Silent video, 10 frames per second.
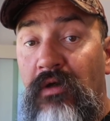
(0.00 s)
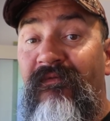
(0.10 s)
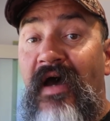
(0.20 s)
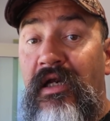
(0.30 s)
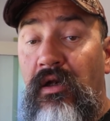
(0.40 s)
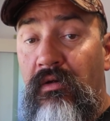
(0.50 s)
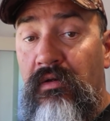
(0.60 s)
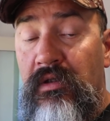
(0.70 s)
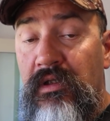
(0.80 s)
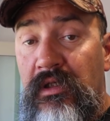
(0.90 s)

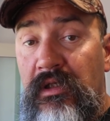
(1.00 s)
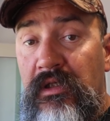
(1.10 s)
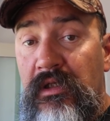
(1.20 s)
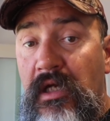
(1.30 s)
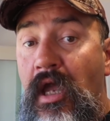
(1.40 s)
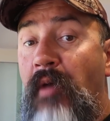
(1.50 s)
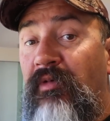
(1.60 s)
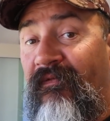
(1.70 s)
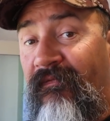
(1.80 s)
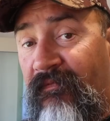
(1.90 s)
Whānau,
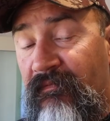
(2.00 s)
hope you